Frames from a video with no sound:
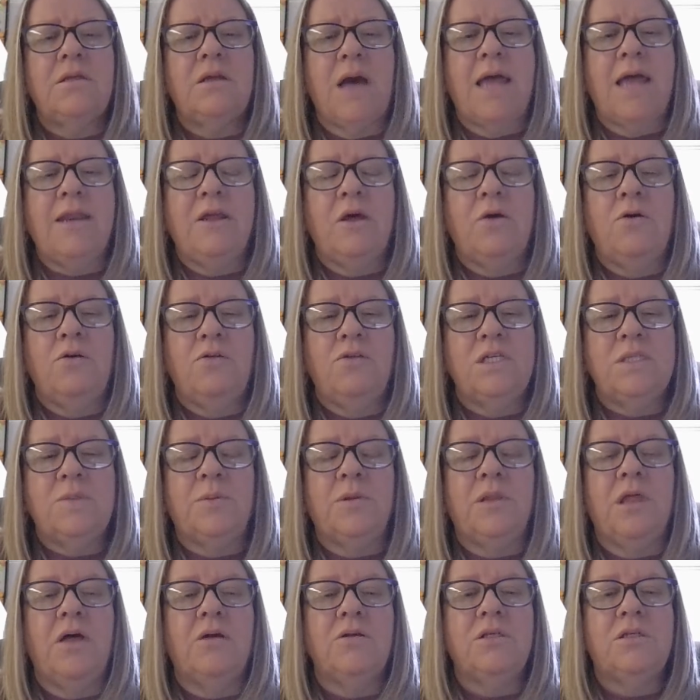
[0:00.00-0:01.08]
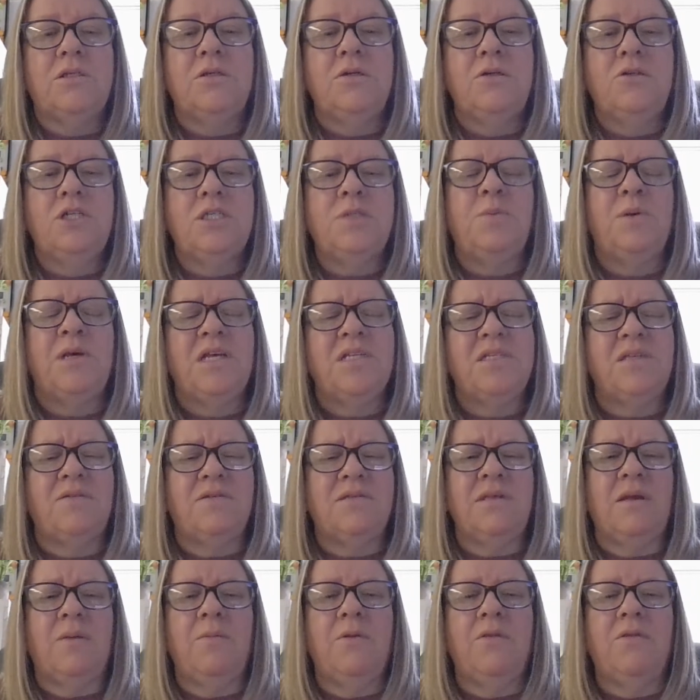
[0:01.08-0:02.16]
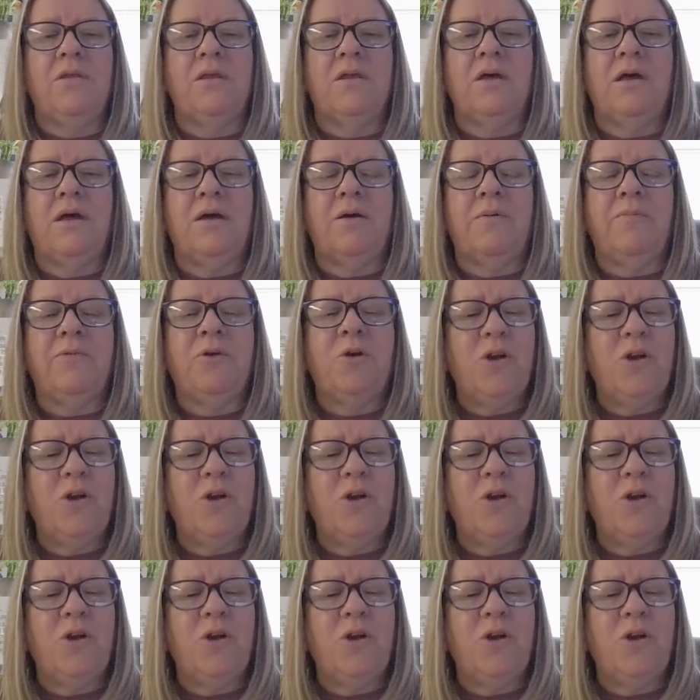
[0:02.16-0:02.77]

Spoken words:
I know who this belongs to, just because of some of the